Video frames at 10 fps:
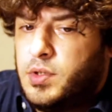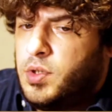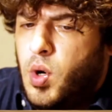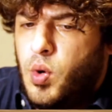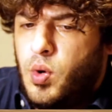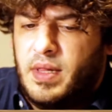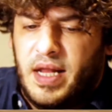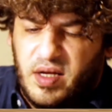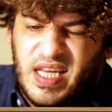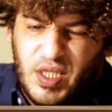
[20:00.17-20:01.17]
So
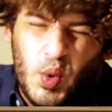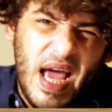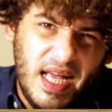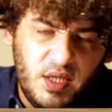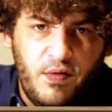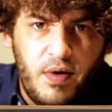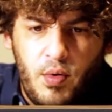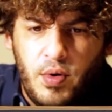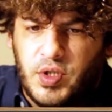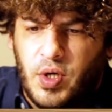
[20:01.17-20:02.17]
let us say two knights for
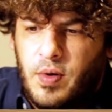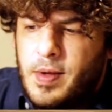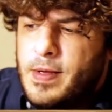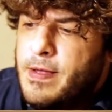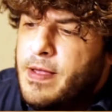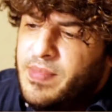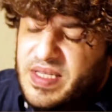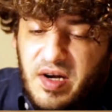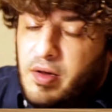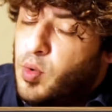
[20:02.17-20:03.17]
a rook. So
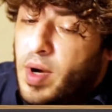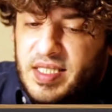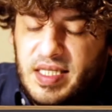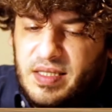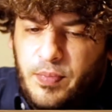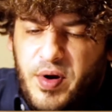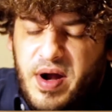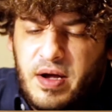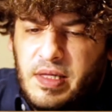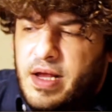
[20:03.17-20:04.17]
material-wise, this is
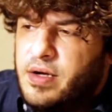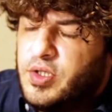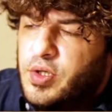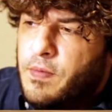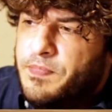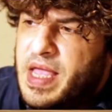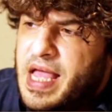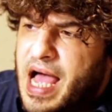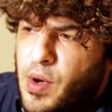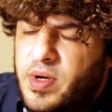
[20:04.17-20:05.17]
pretty unclear. So
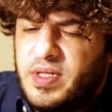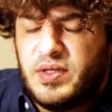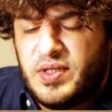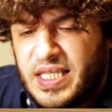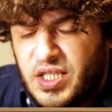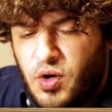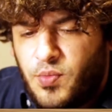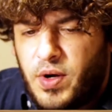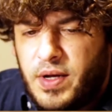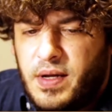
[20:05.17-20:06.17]
I would understand
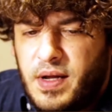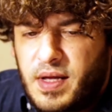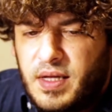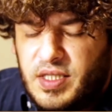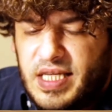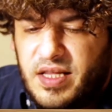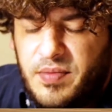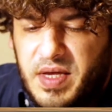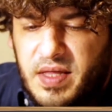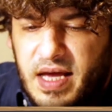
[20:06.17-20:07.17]
someone
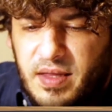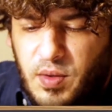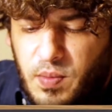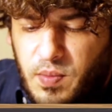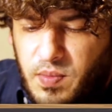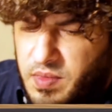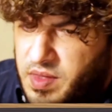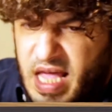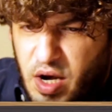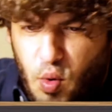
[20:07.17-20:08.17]
telling me that
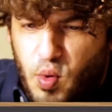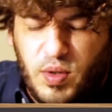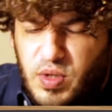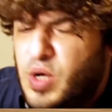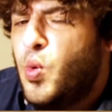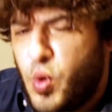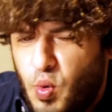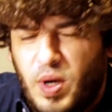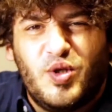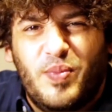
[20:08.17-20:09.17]
they
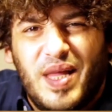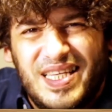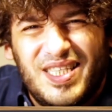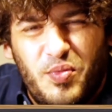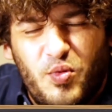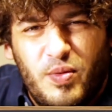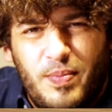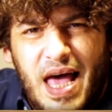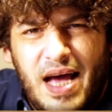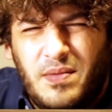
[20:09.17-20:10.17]
wouldn't want to play this
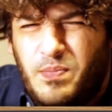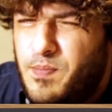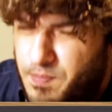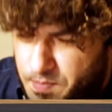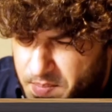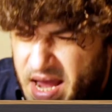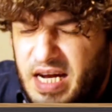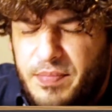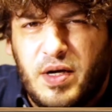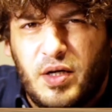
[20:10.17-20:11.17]
with black,
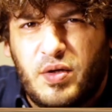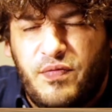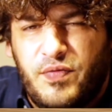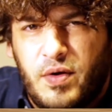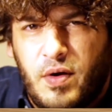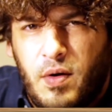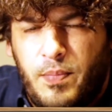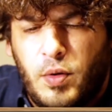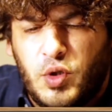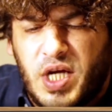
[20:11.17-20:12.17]
mainly because of
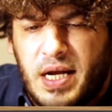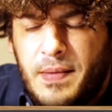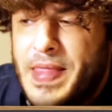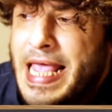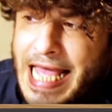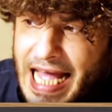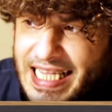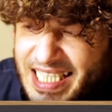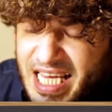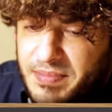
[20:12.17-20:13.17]
the pawn chain.
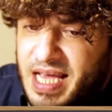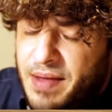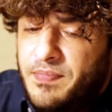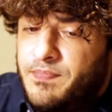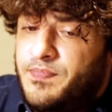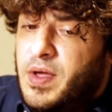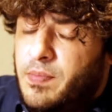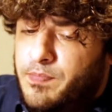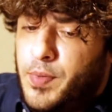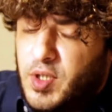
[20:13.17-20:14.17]
At the same time,
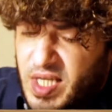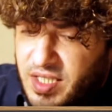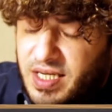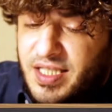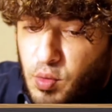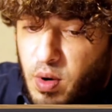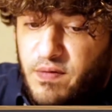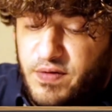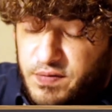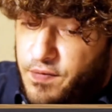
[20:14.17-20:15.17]
the potential
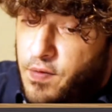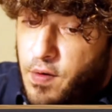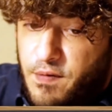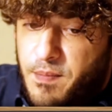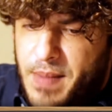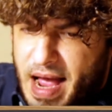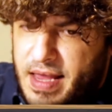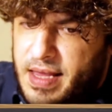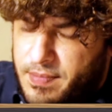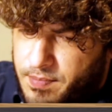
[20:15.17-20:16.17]
squares for
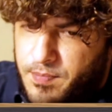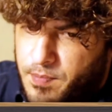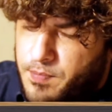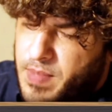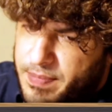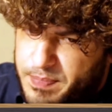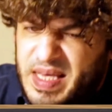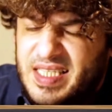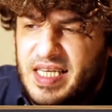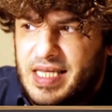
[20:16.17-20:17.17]
my
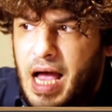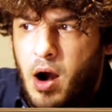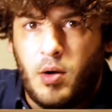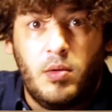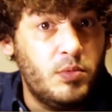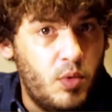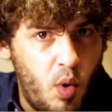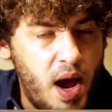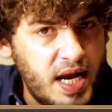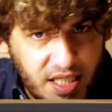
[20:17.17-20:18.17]
pieces are
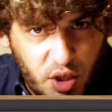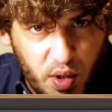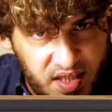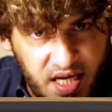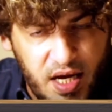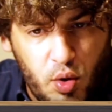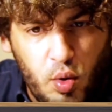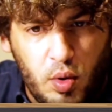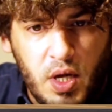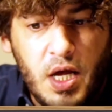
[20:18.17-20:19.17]
quite interesting and
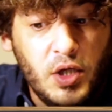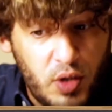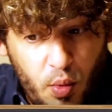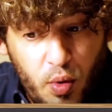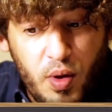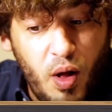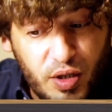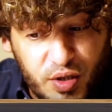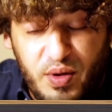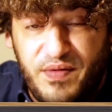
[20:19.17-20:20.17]
cool. So I would
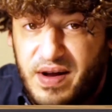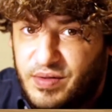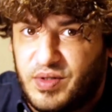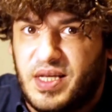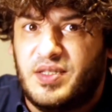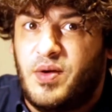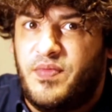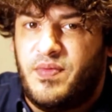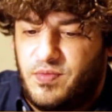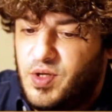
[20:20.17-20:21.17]
also even understand
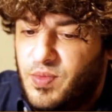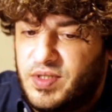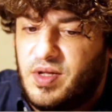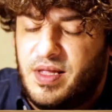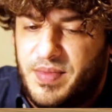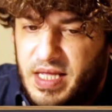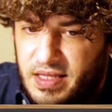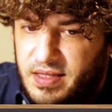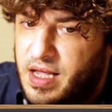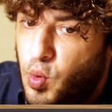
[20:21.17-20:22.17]
someone telling me
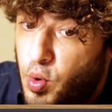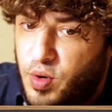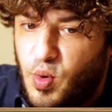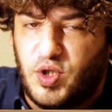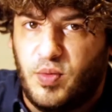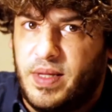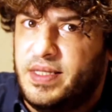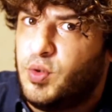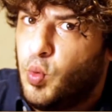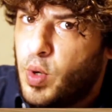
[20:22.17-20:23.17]
that they wouldn't want to
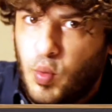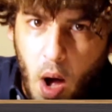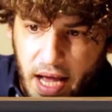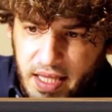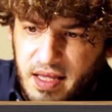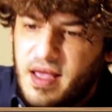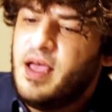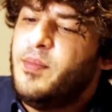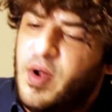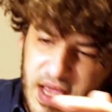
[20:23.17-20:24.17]
play this with white.
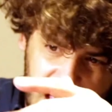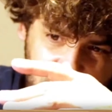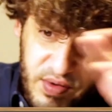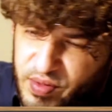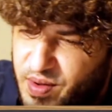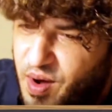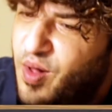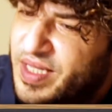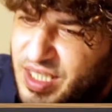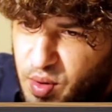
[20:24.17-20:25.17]
But okay, after
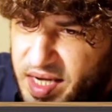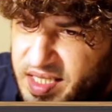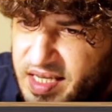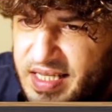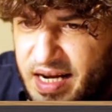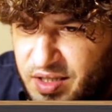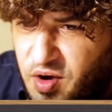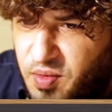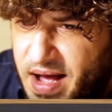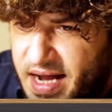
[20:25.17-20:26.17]
all this craziness, let us
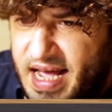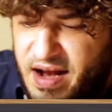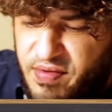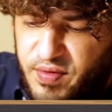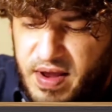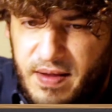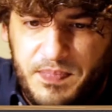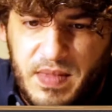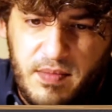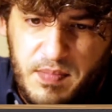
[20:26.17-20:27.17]
go back. Knight
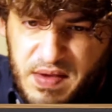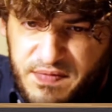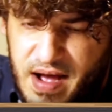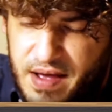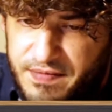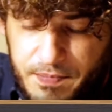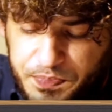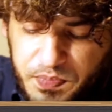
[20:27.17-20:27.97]
f3, b5.